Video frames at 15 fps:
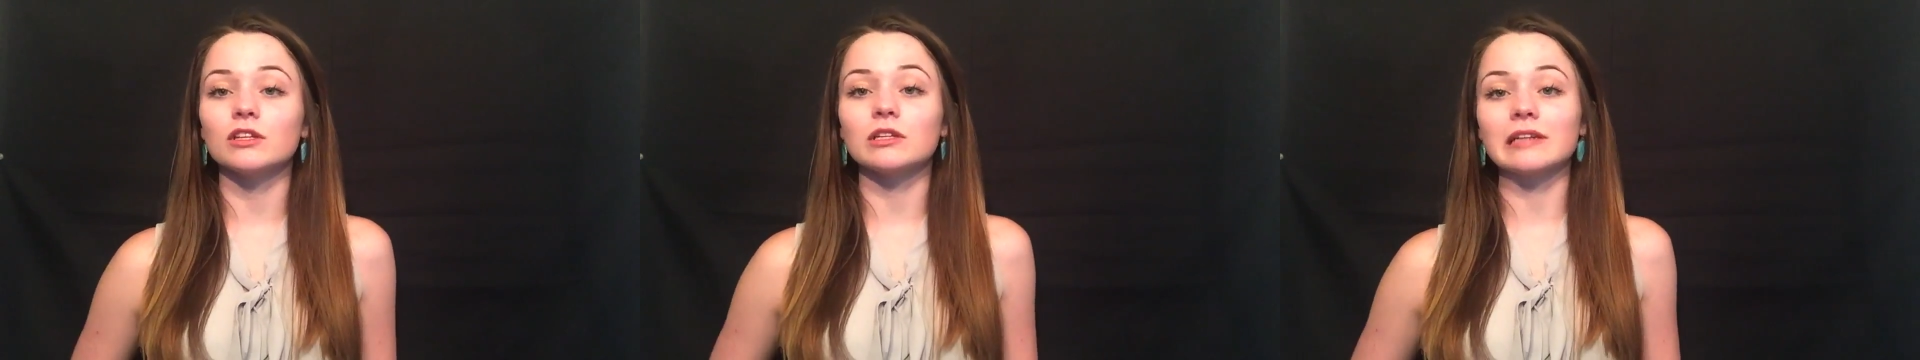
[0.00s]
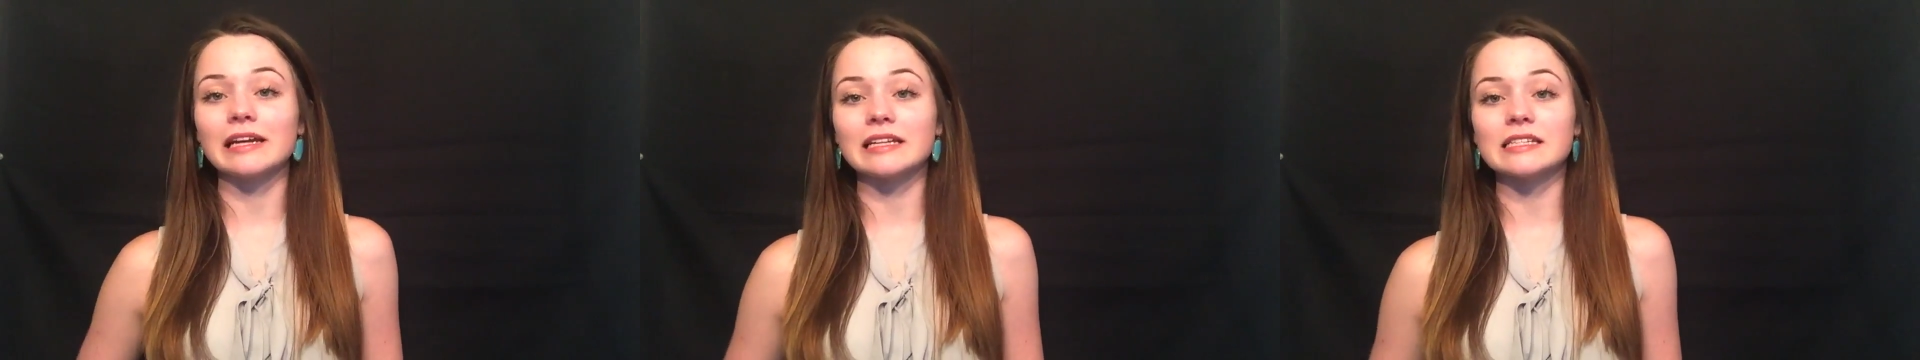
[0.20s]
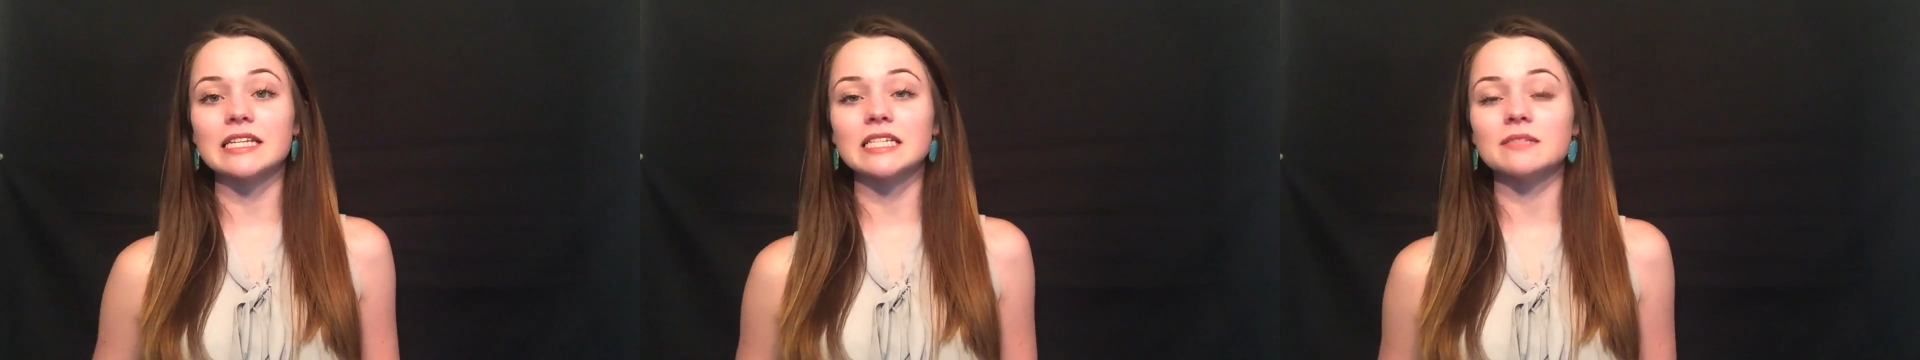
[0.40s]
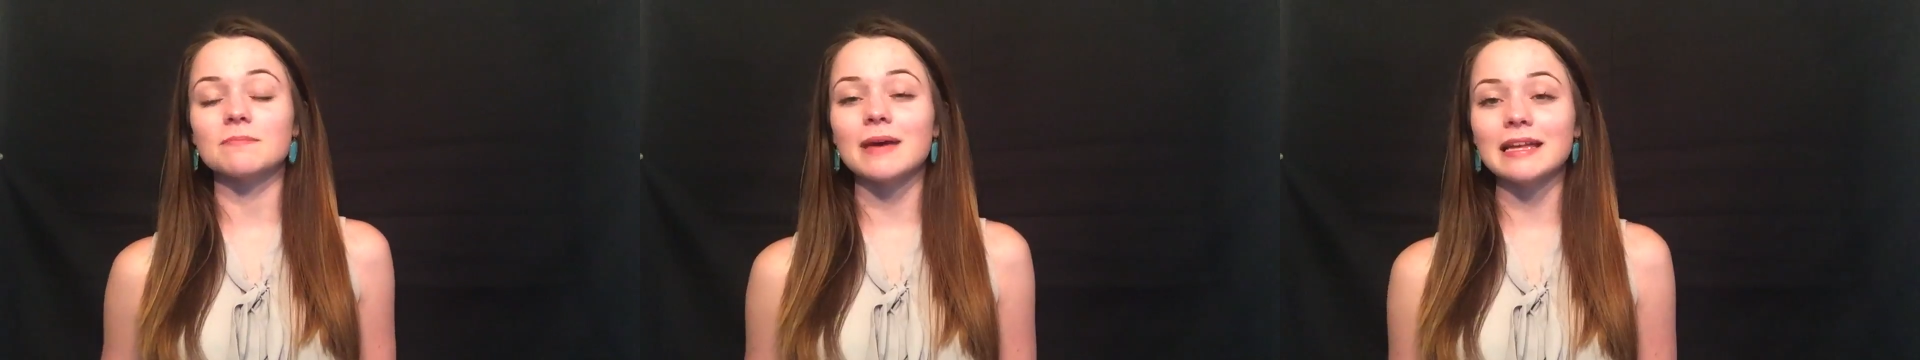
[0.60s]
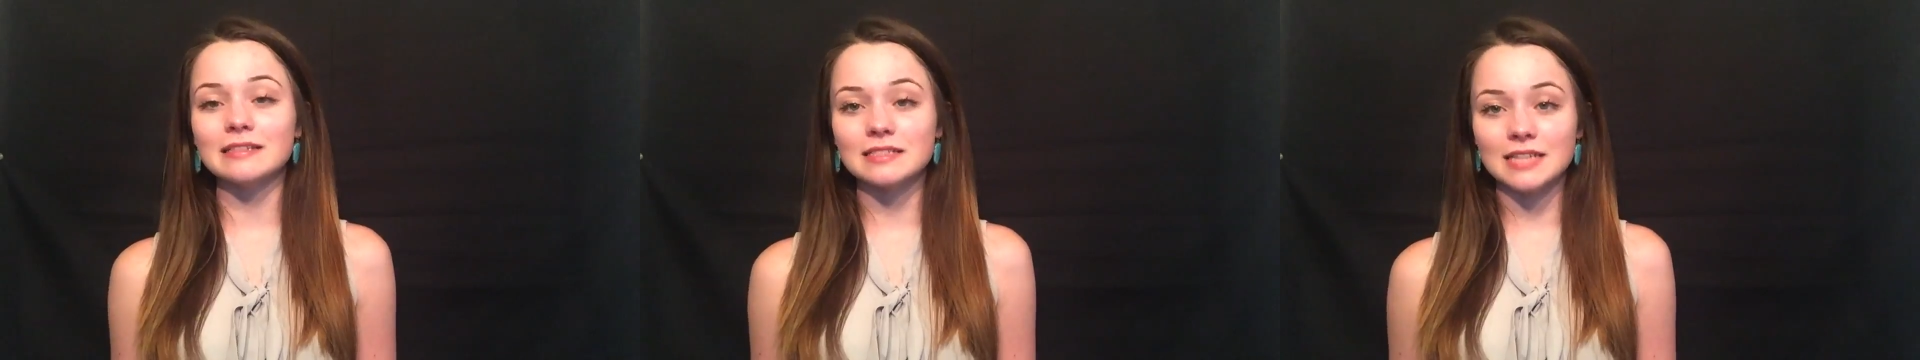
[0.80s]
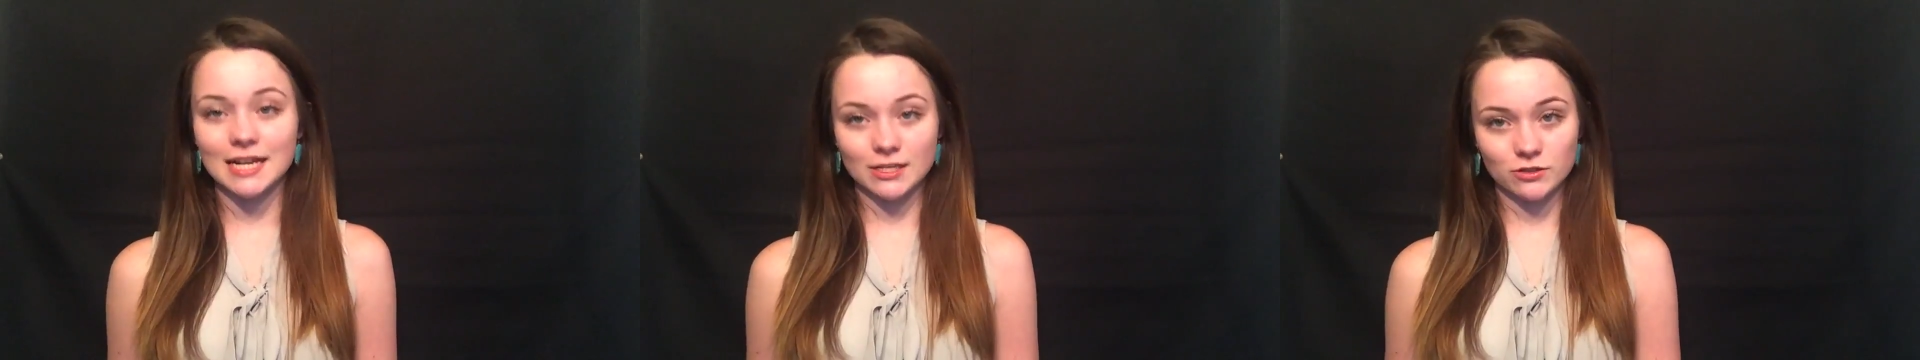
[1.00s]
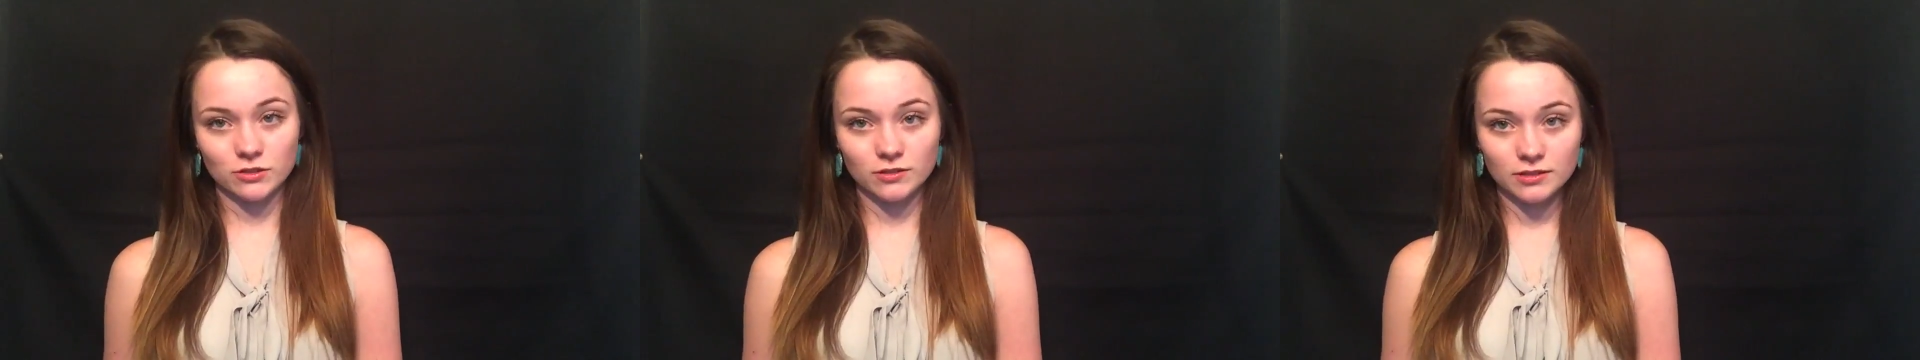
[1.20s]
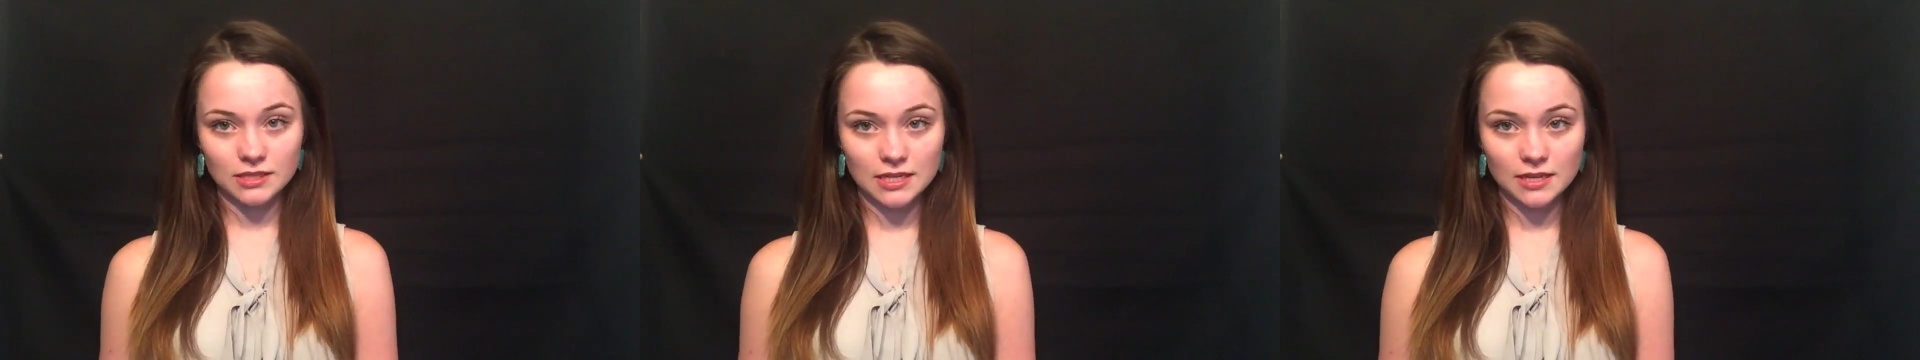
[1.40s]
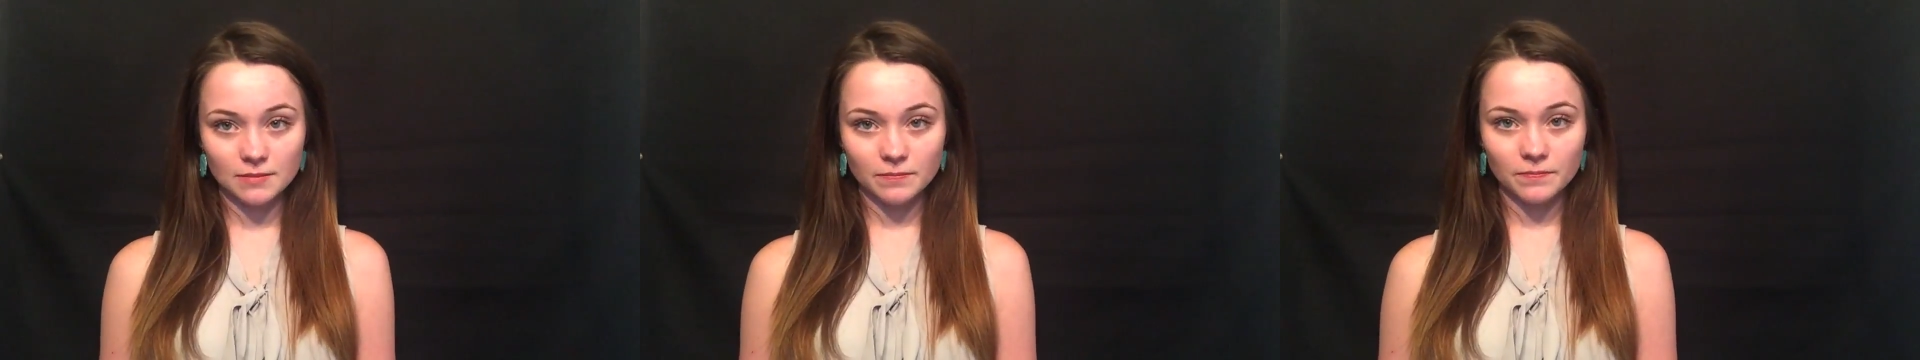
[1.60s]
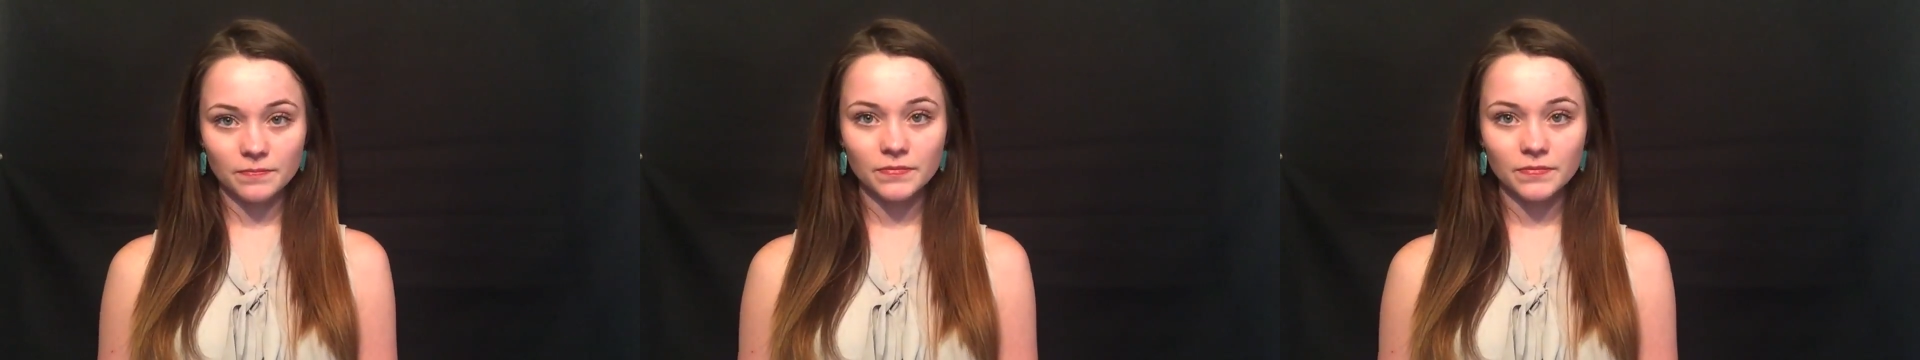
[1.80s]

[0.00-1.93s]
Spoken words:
the United States men's national team.